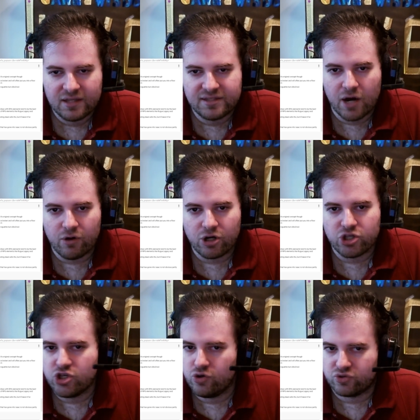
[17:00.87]
Derek
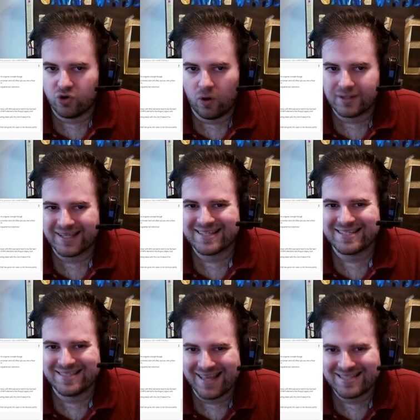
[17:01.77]
Yu talked
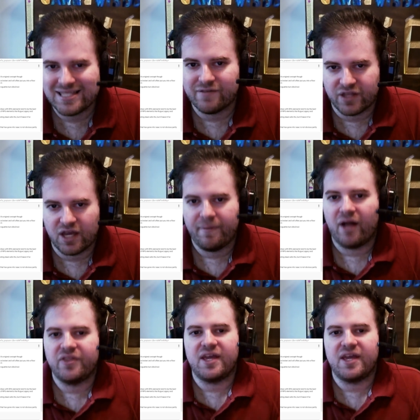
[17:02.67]
extensively about the